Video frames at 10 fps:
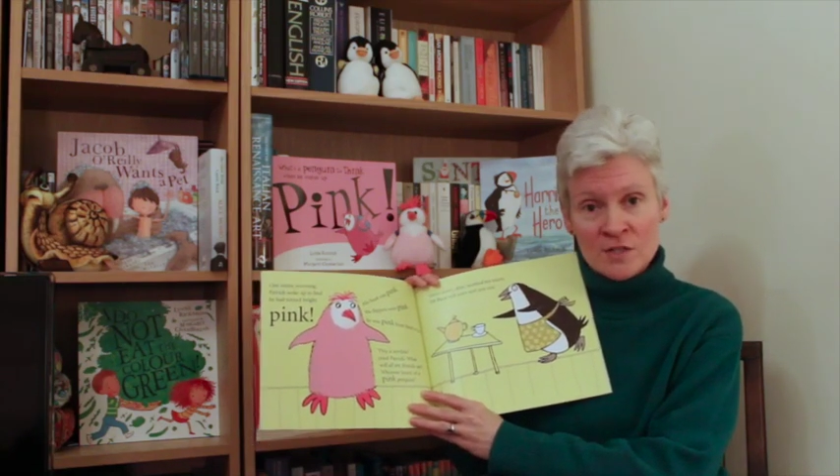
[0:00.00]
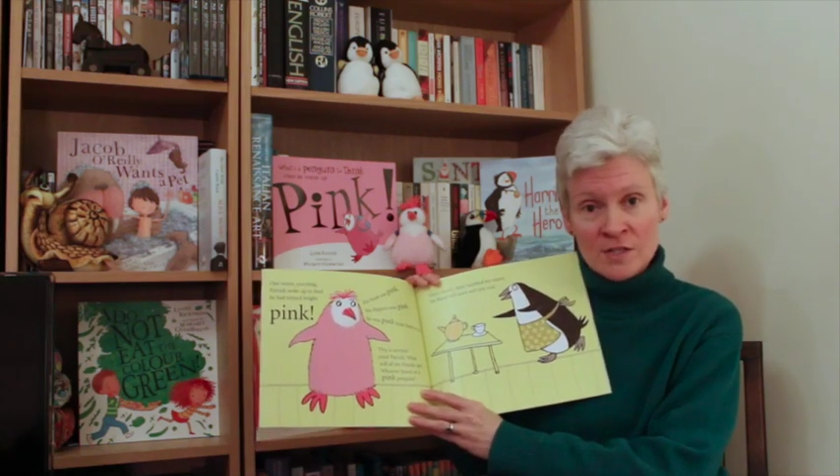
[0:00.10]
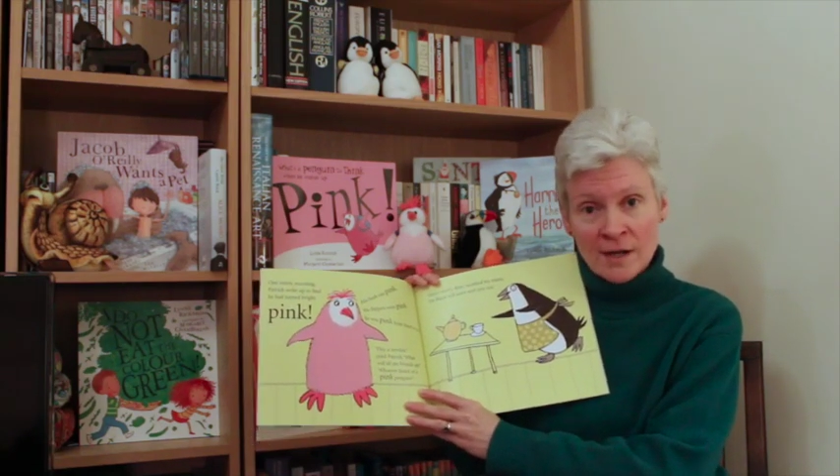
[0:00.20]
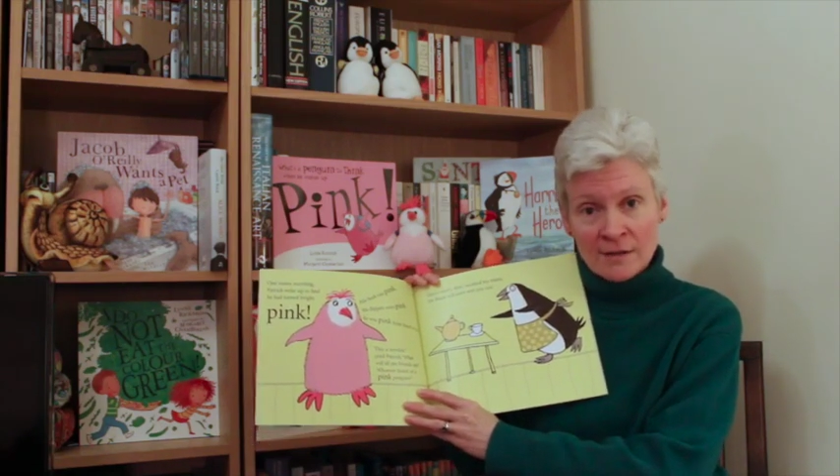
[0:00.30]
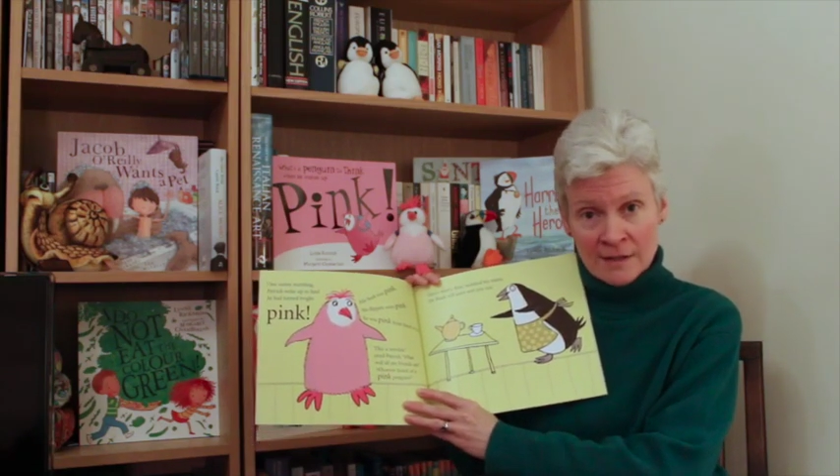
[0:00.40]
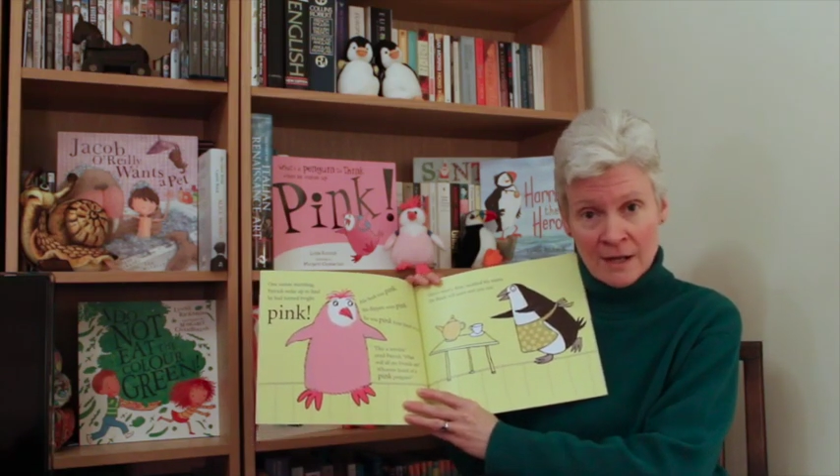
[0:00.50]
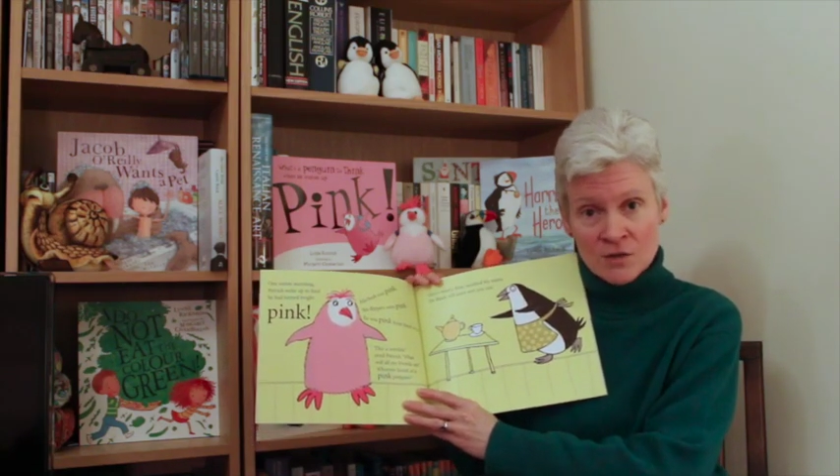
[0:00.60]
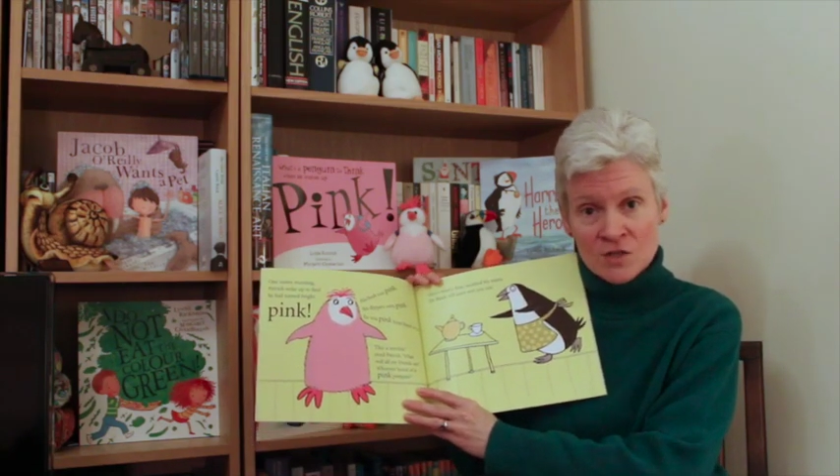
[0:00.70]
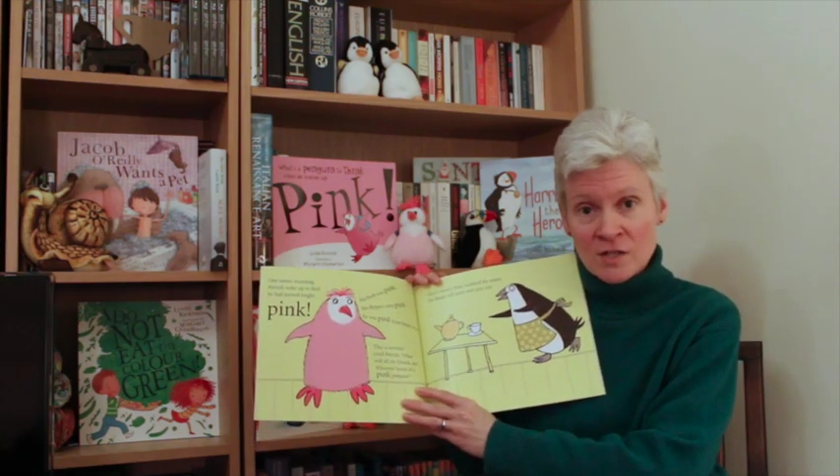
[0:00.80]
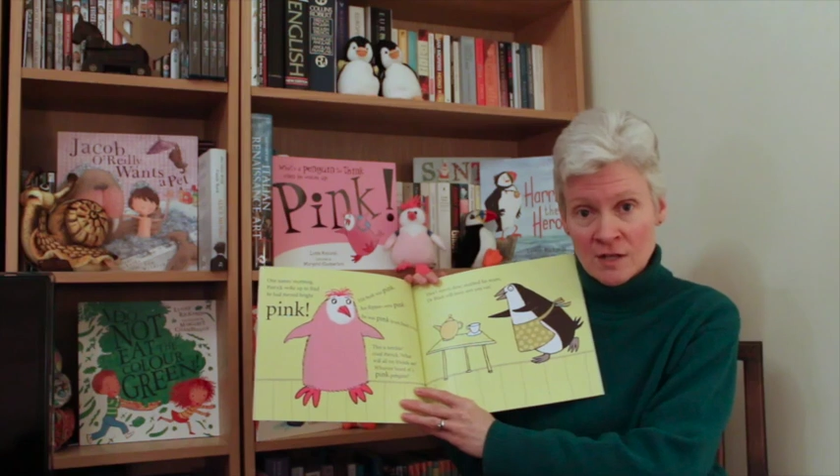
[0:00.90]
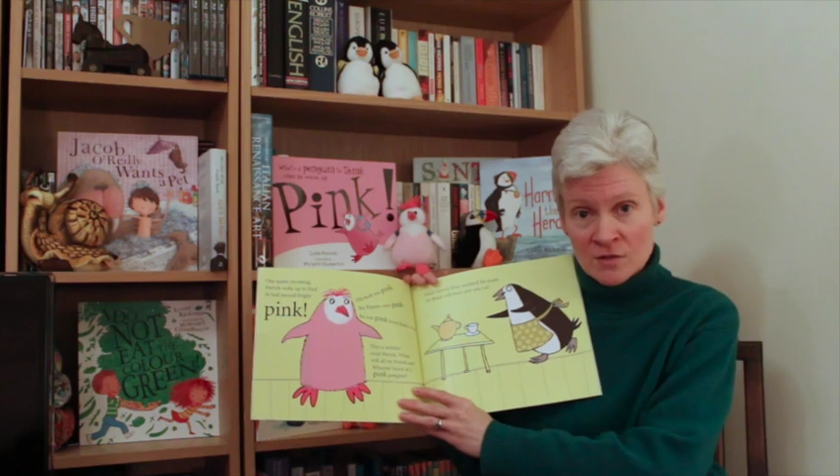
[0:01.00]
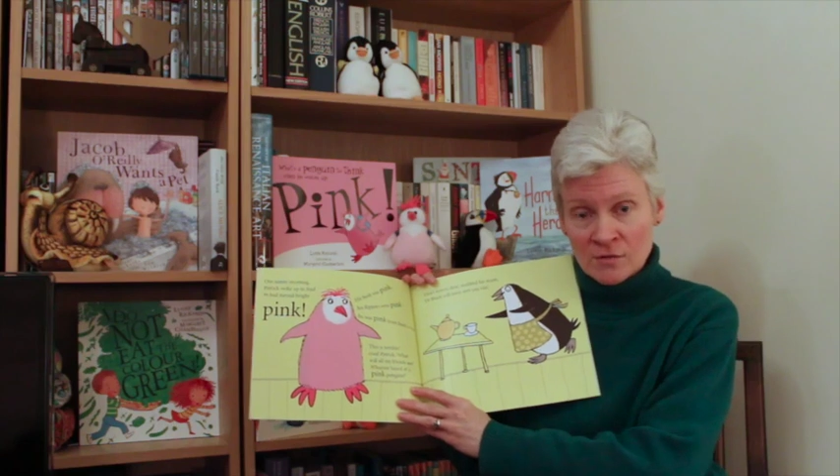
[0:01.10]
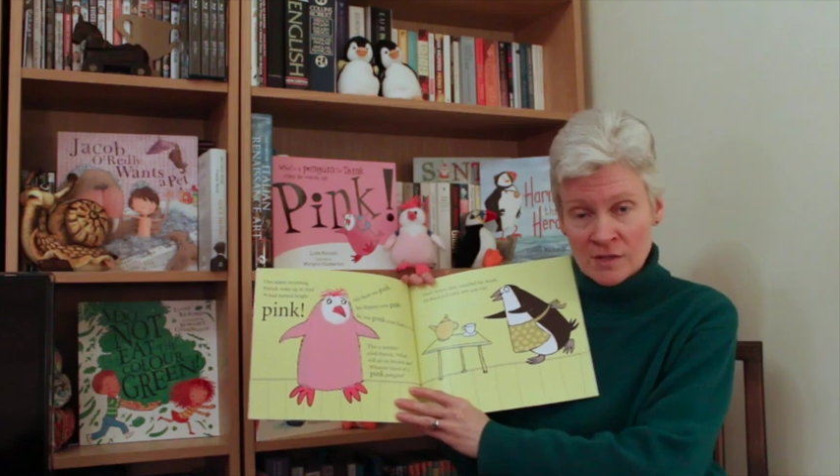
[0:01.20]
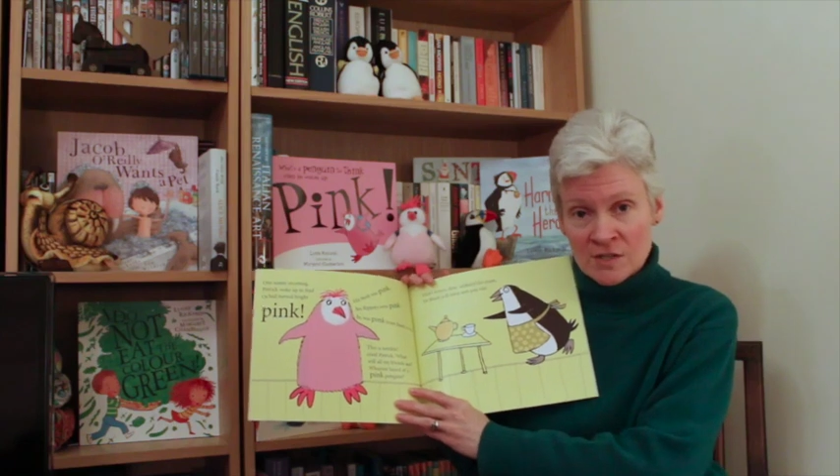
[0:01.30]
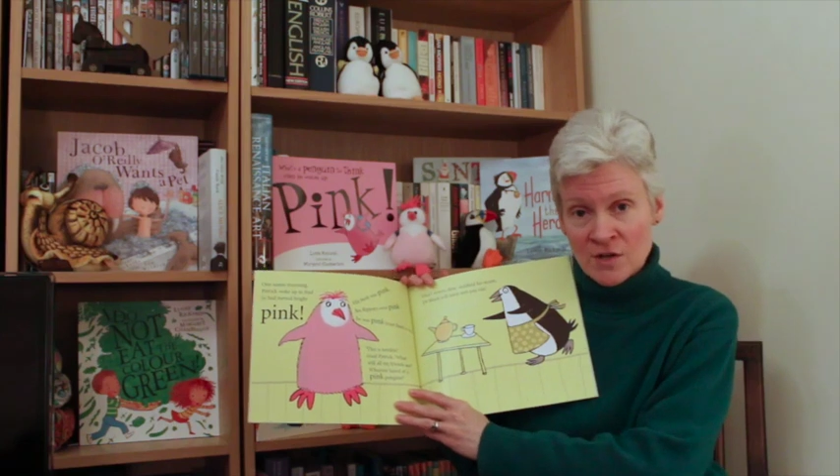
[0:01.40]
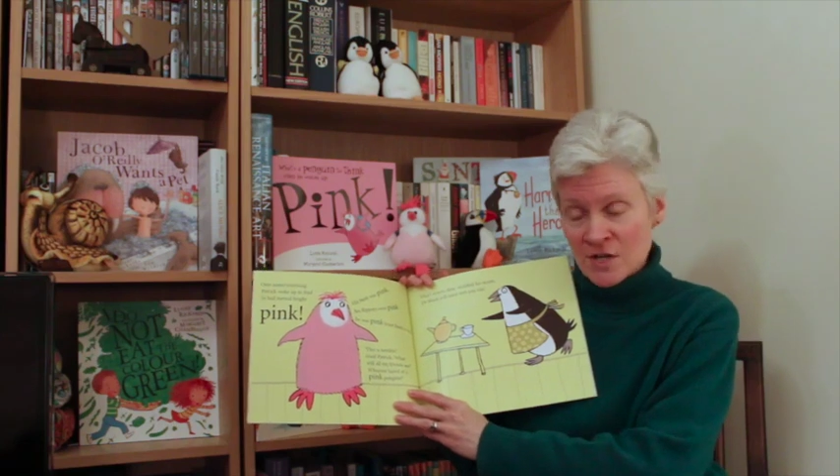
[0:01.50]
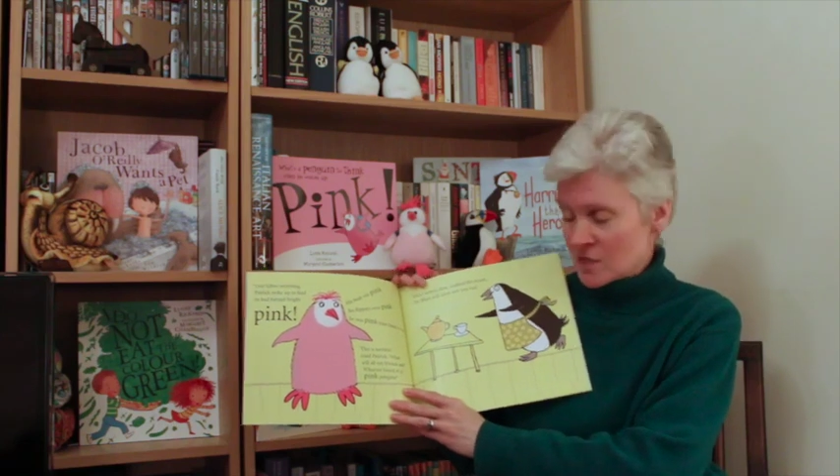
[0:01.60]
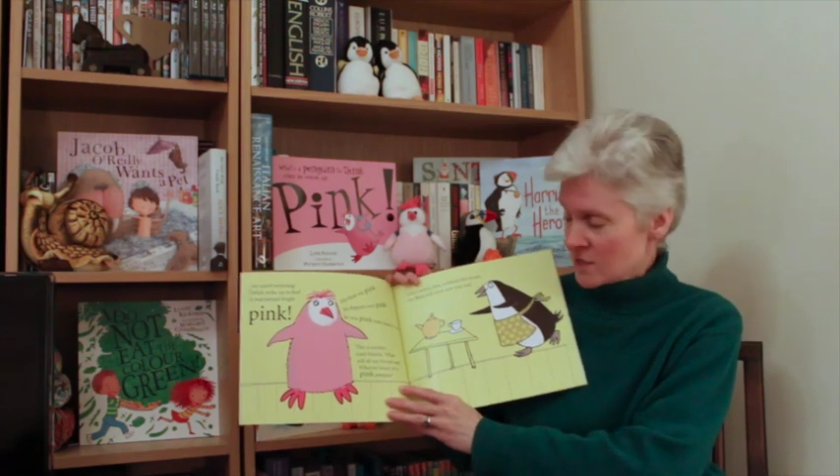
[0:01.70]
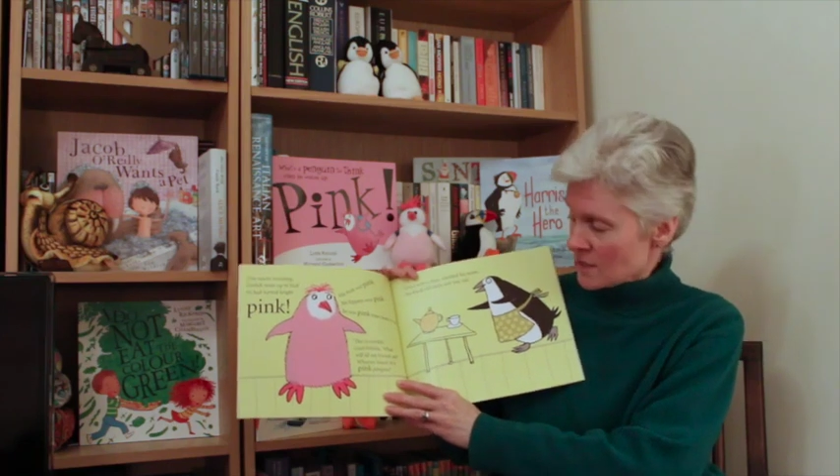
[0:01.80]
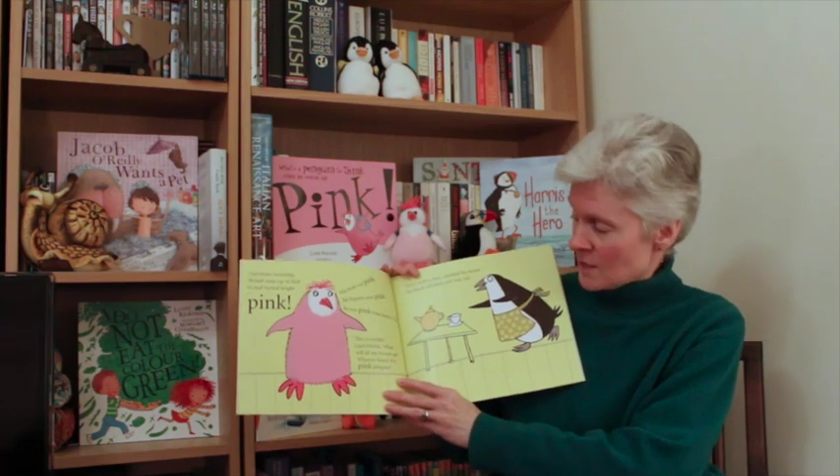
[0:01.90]
style and how she does her
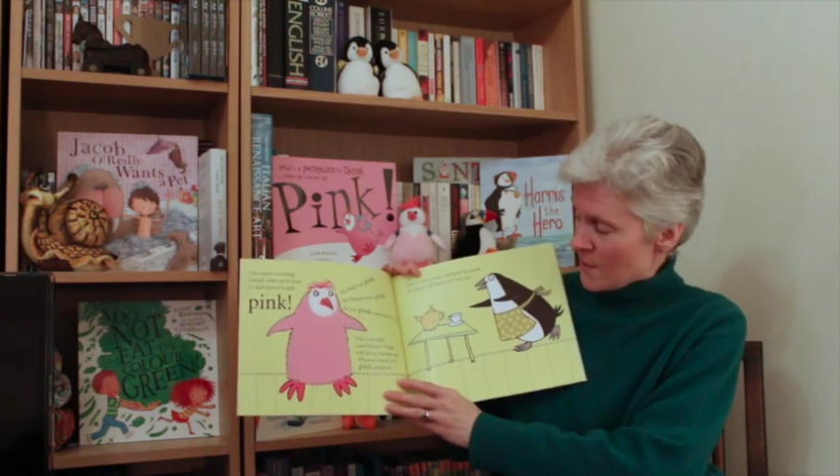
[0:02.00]
illustrations.